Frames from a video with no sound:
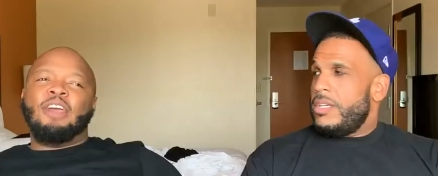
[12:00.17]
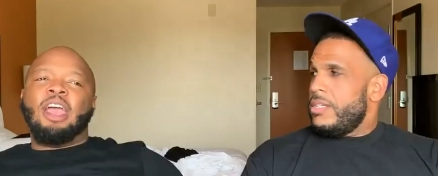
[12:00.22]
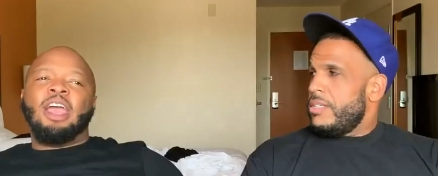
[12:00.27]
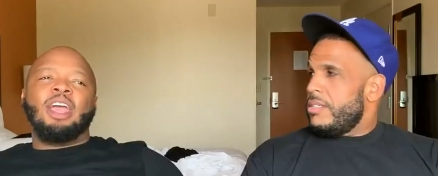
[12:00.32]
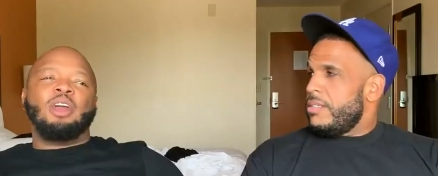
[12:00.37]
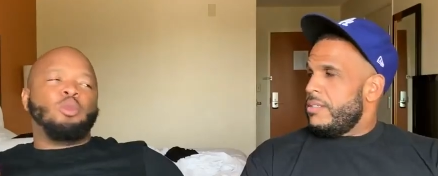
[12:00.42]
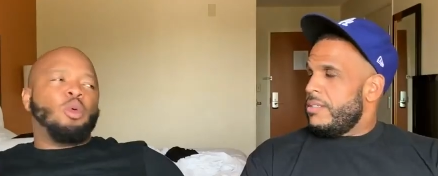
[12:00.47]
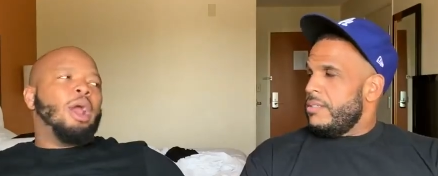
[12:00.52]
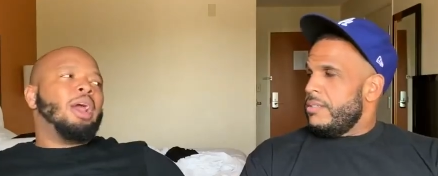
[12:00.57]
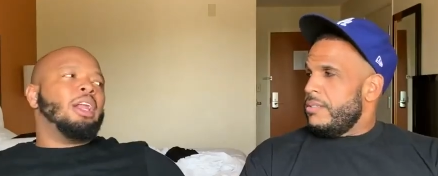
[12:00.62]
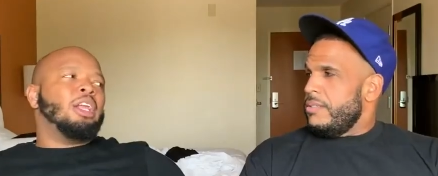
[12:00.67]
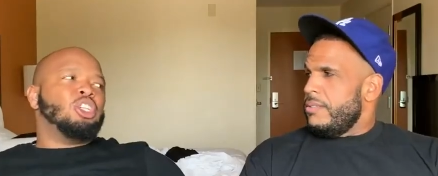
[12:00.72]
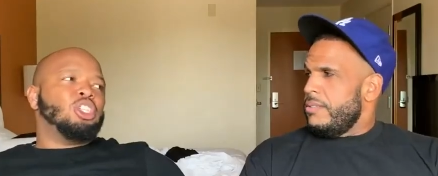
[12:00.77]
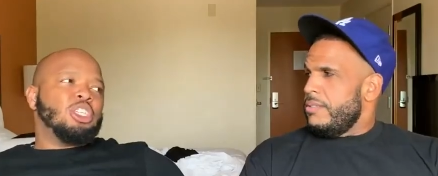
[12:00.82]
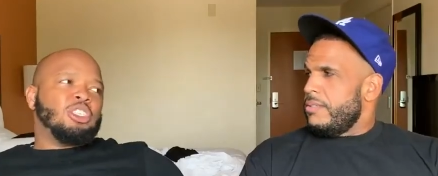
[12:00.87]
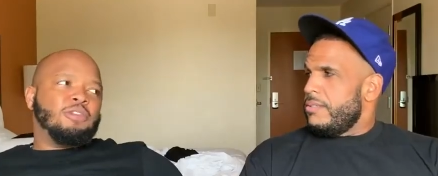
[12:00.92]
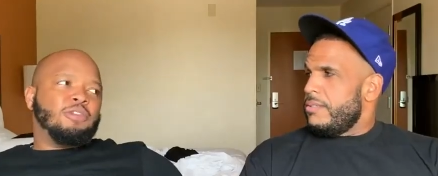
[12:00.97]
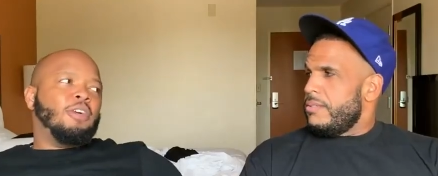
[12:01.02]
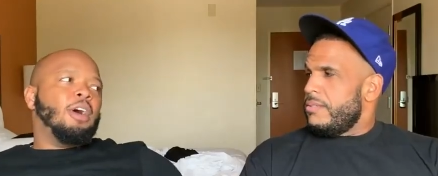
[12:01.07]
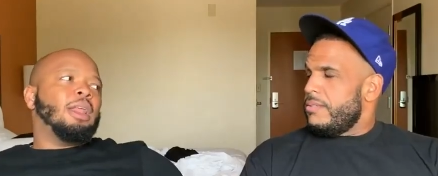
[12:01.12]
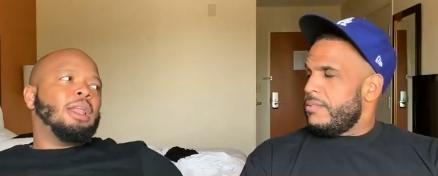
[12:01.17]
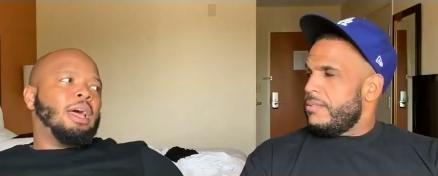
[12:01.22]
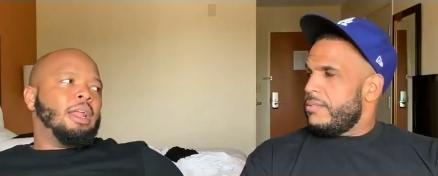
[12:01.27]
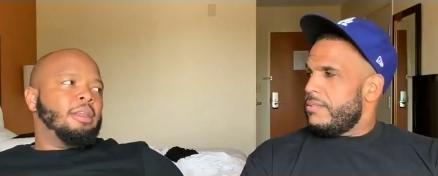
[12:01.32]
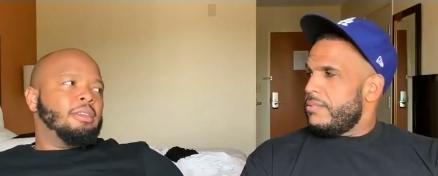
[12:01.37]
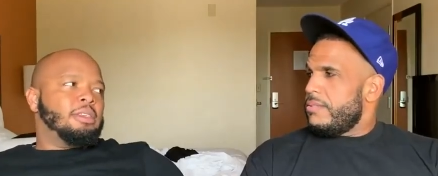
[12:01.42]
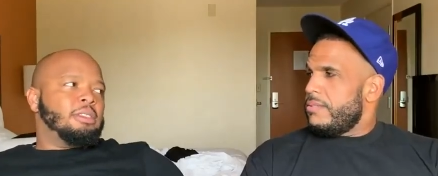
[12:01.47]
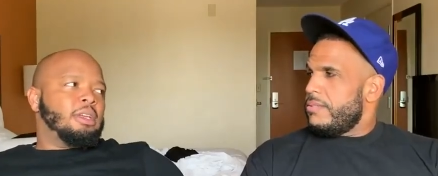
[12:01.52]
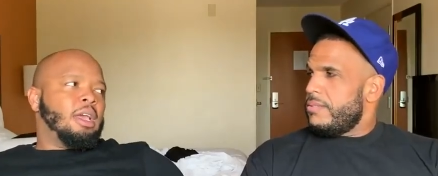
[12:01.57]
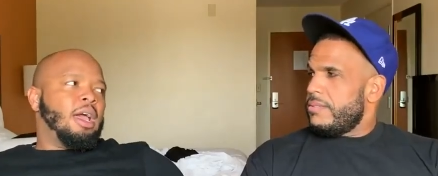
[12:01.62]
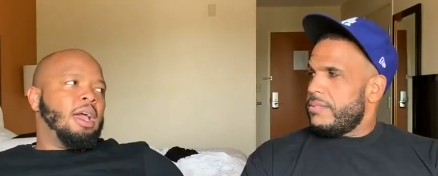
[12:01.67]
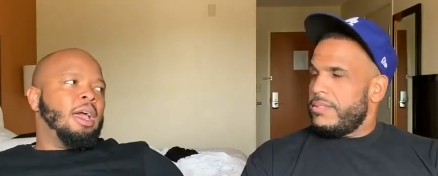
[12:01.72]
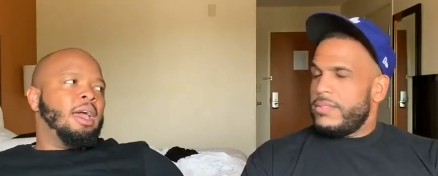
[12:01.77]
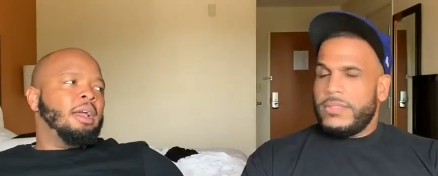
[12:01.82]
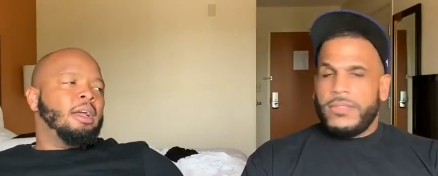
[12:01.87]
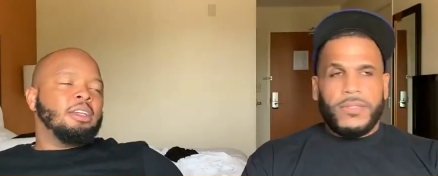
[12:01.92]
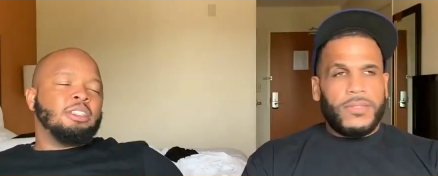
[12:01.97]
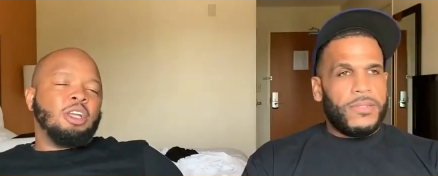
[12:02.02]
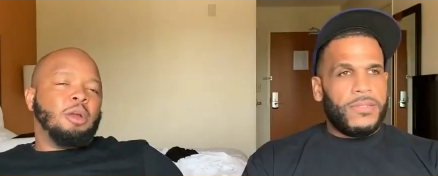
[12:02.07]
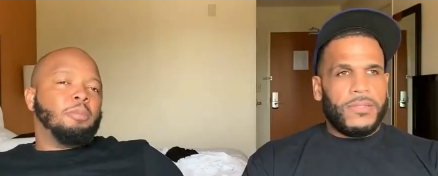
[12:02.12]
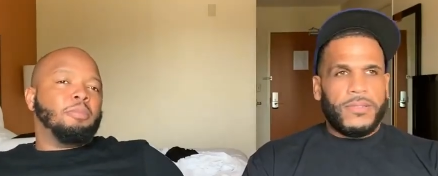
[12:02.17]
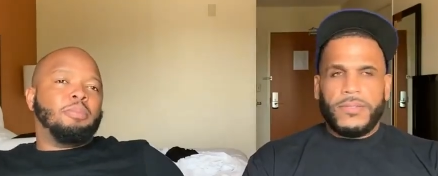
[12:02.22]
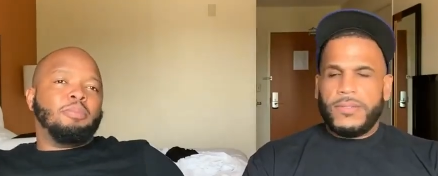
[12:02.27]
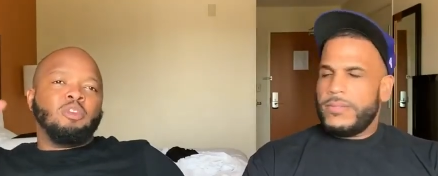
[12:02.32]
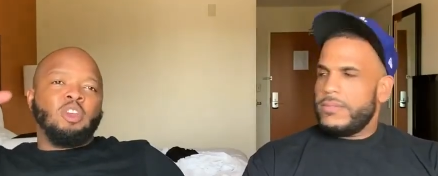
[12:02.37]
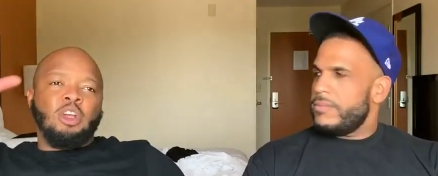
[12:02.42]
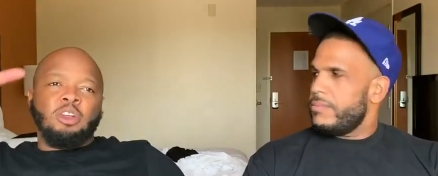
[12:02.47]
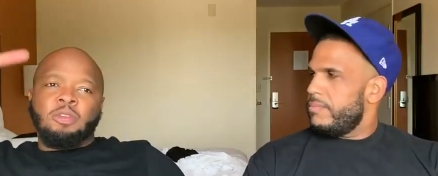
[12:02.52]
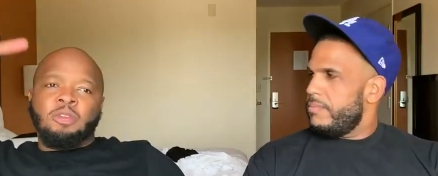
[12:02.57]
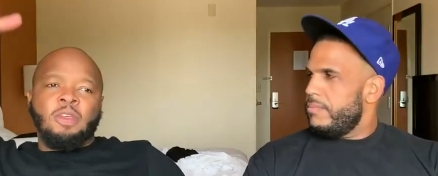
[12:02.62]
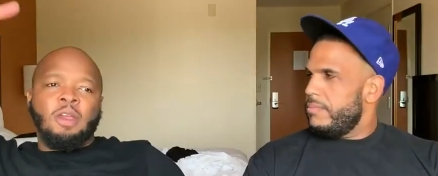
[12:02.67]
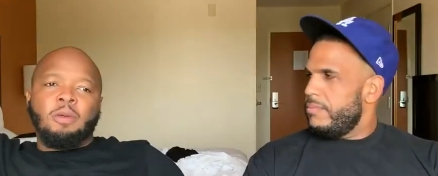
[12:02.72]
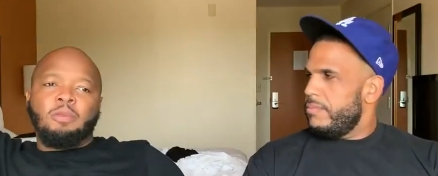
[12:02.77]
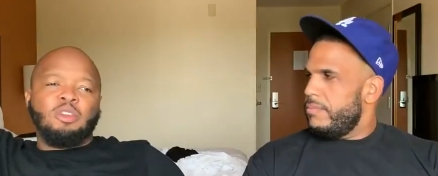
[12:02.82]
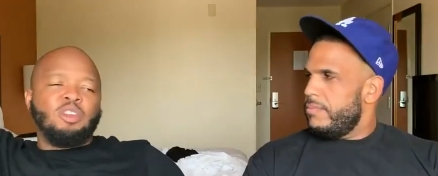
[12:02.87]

Speaker 1: very rarely just fall out of the sky because they're they're they're,